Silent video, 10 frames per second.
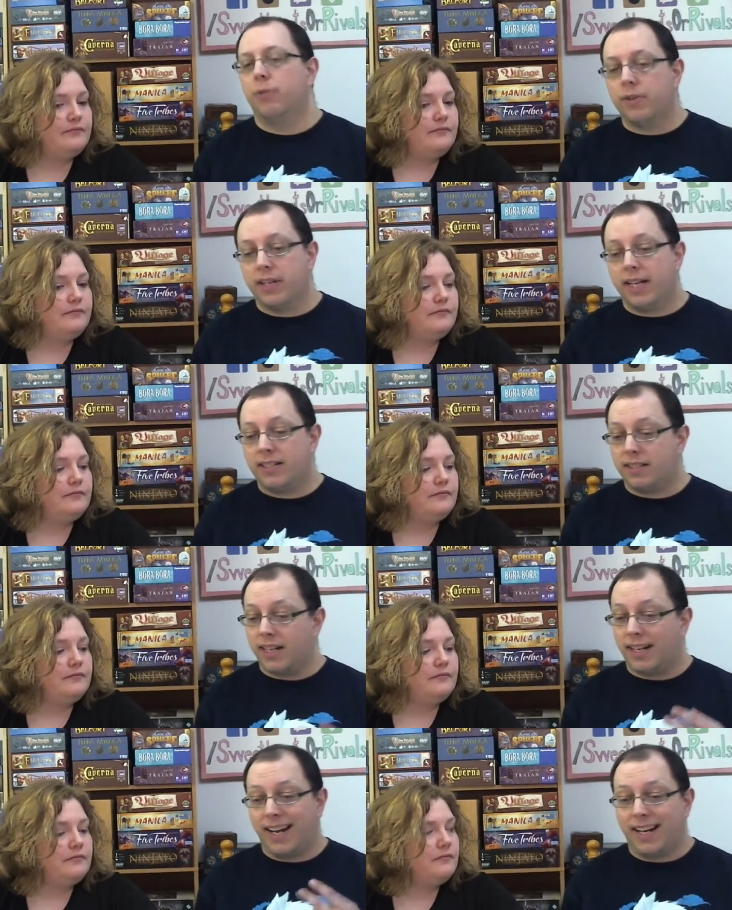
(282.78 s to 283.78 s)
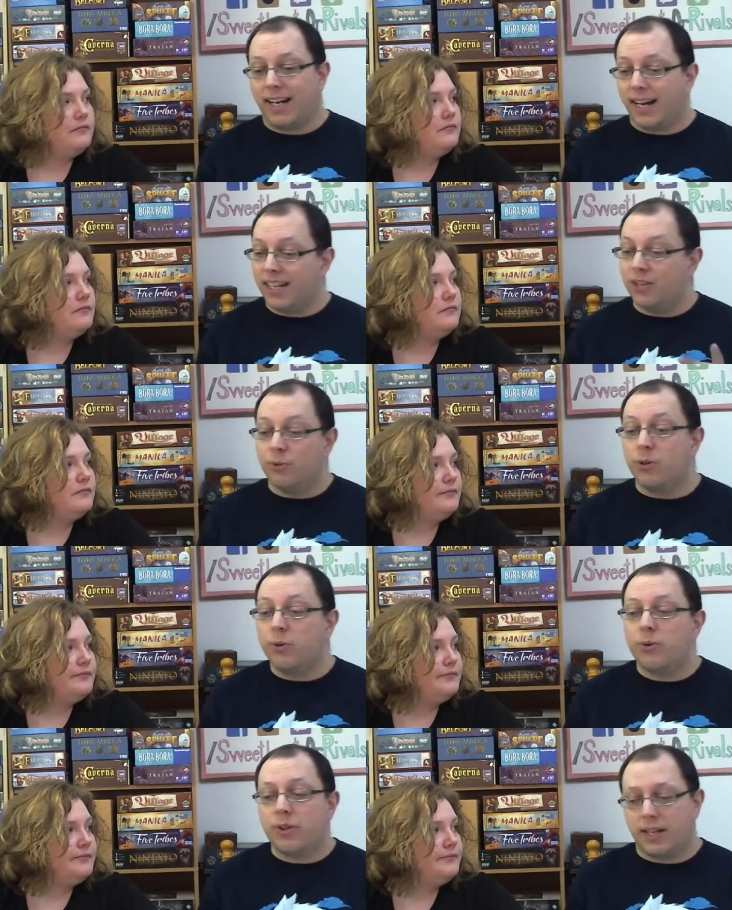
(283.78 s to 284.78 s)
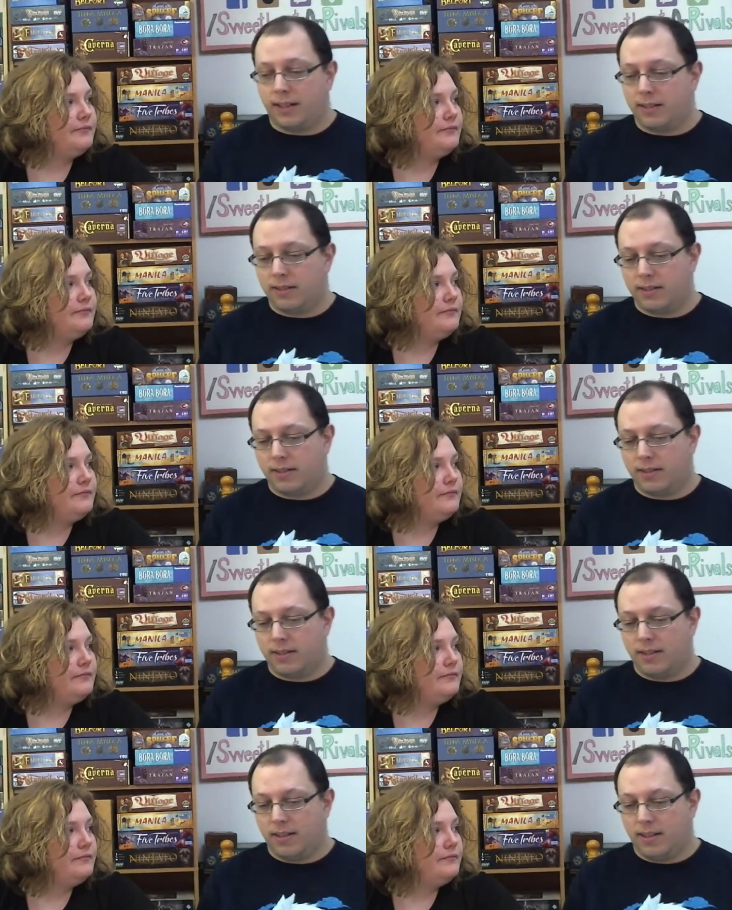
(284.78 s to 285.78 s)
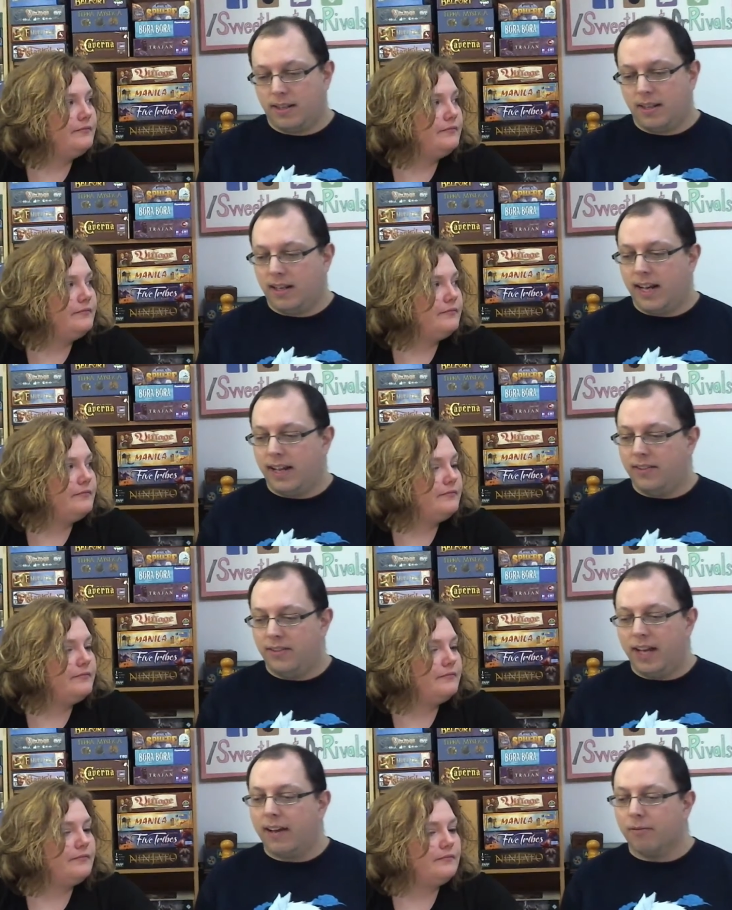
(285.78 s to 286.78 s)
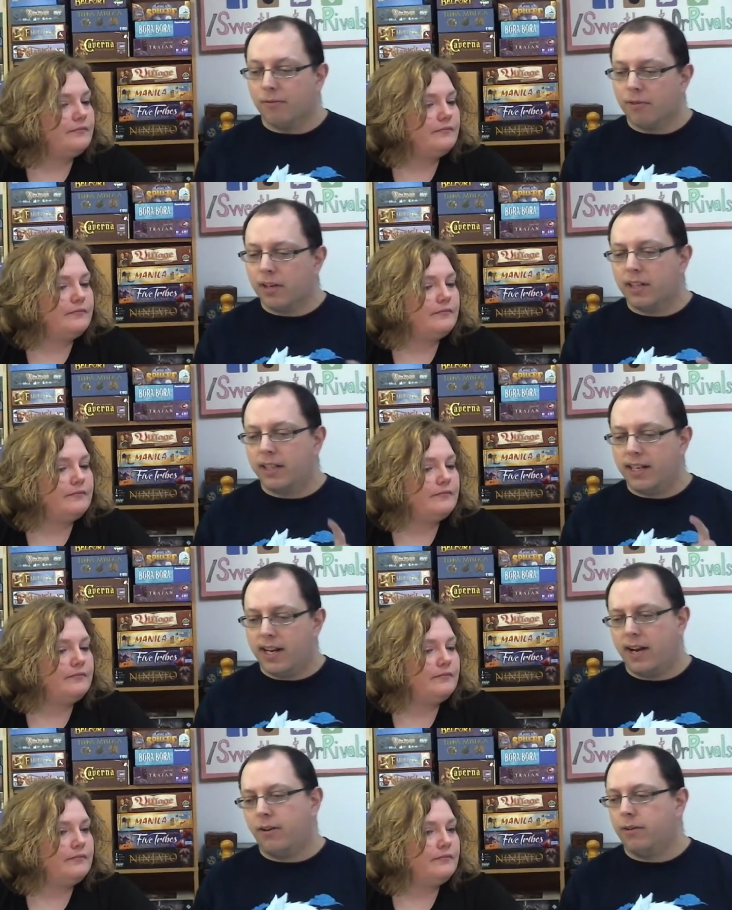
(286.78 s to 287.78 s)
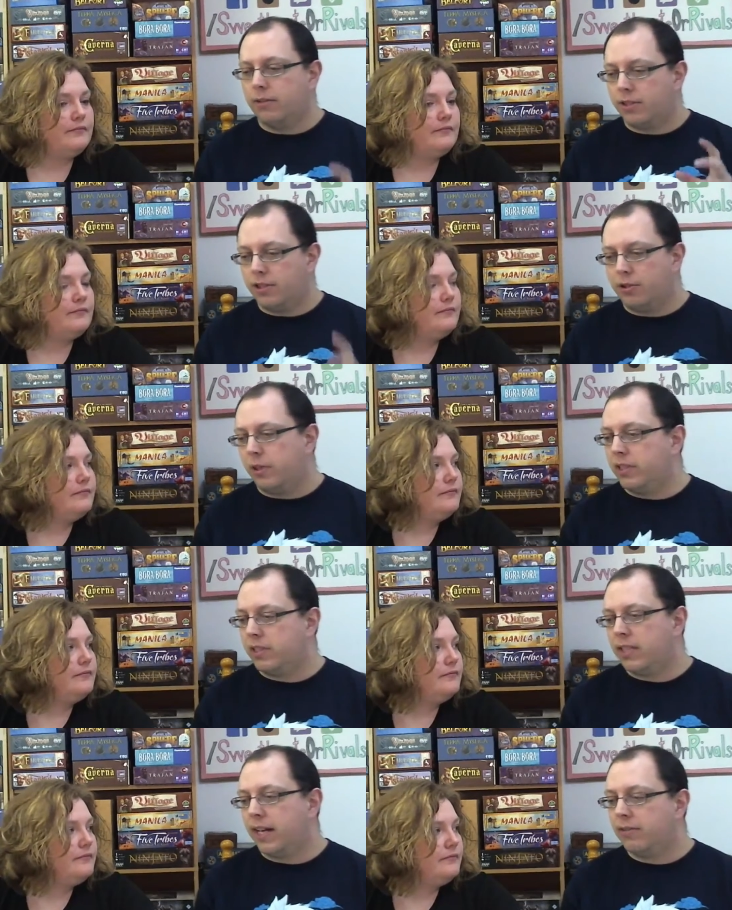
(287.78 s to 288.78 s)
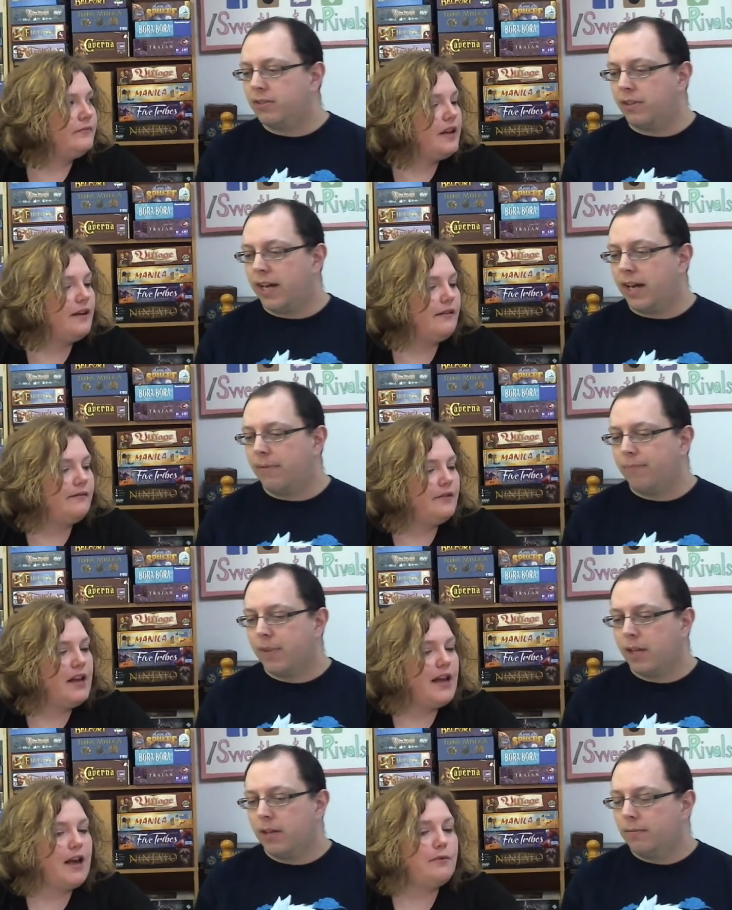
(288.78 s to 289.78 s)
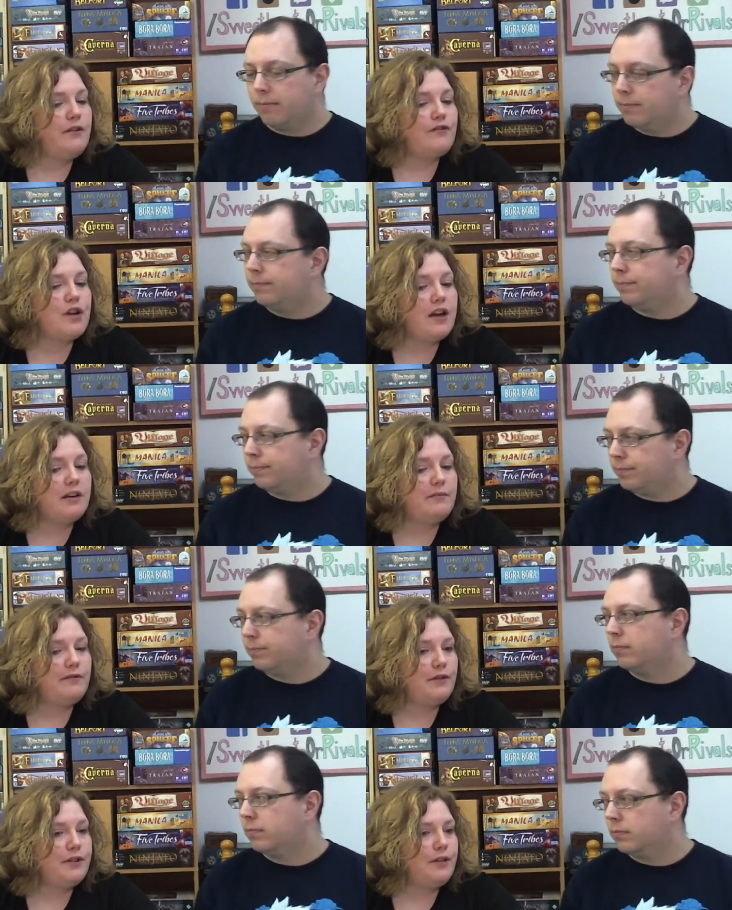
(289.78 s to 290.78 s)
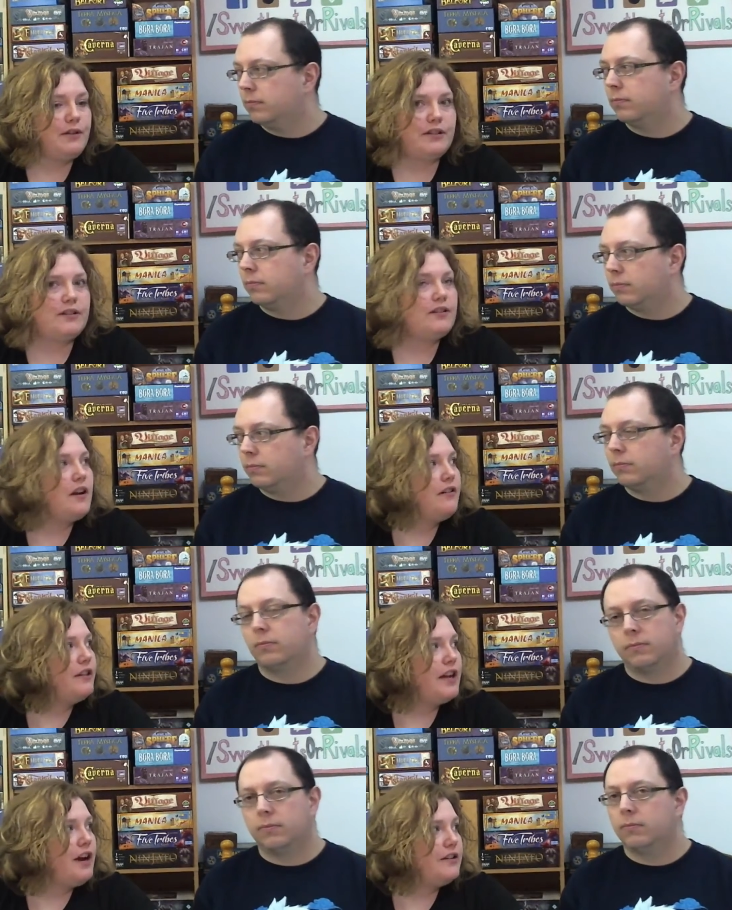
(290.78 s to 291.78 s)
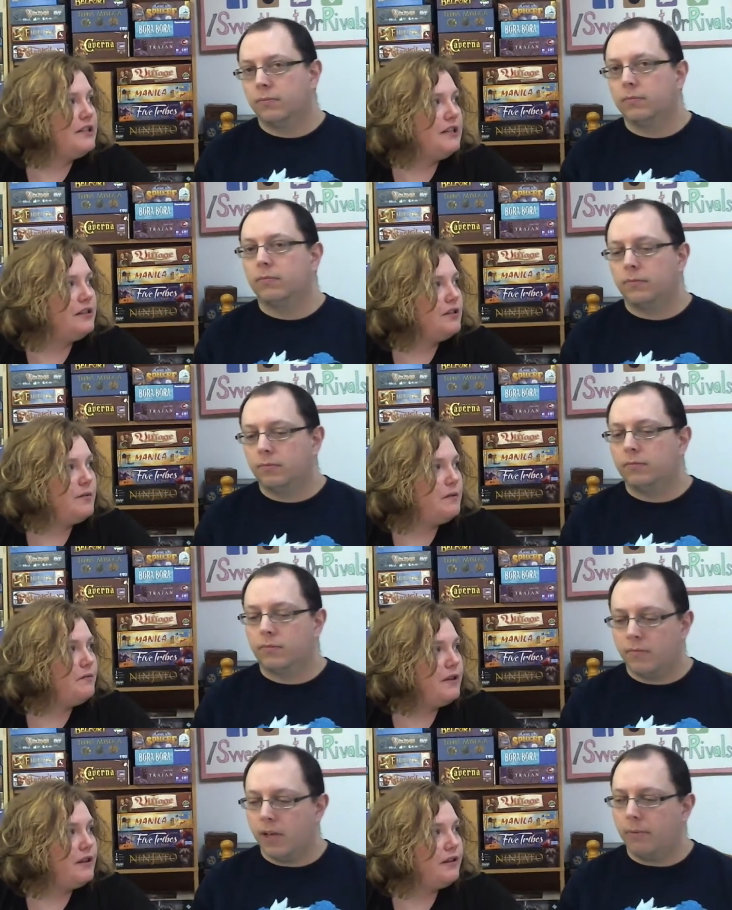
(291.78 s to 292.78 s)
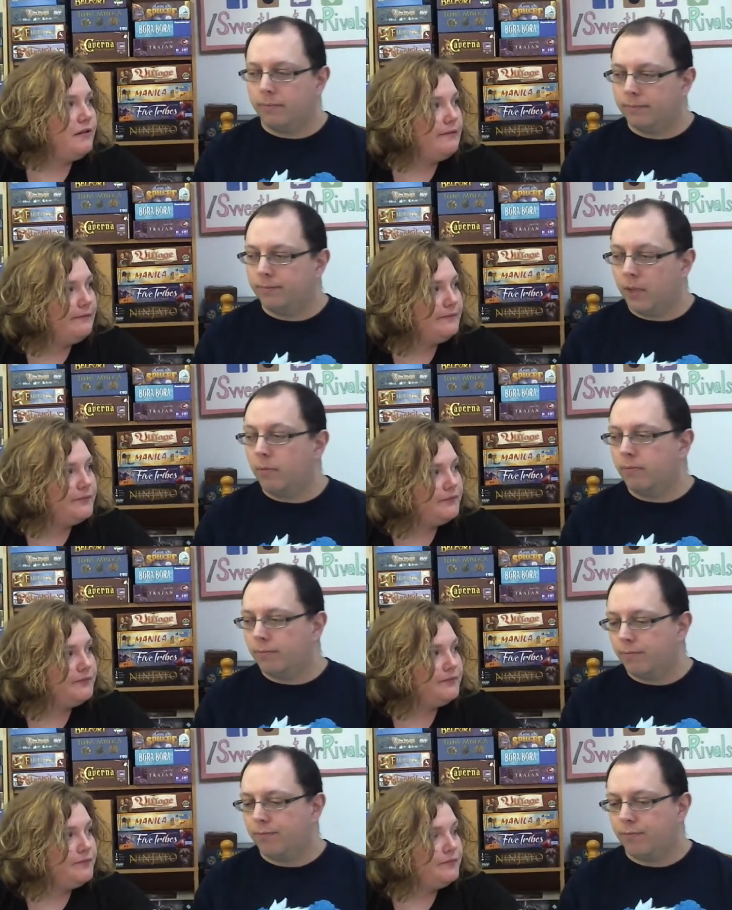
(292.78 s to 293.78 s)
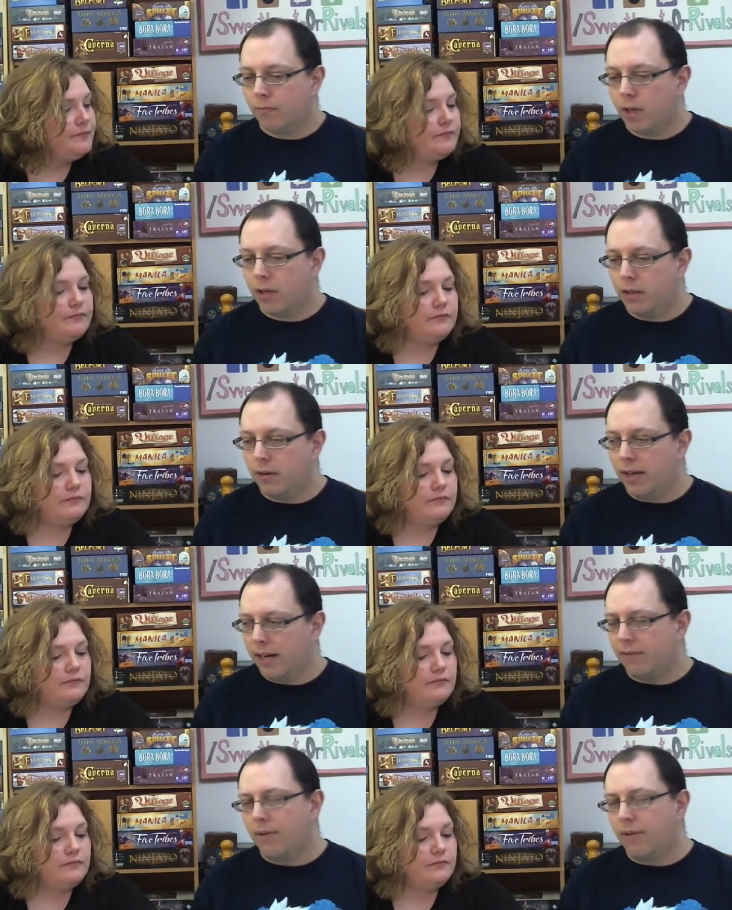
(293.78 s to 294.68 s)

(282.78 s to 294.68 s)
Speaker 1: roll the dice, it's like, I, got, I can do two things. And that really narrows the choices down.
Speaker 2: So yeah, yeah. And we've taught it before too, and it's not really hard to teach to people
Speaker 1: either. No. No. No. Out of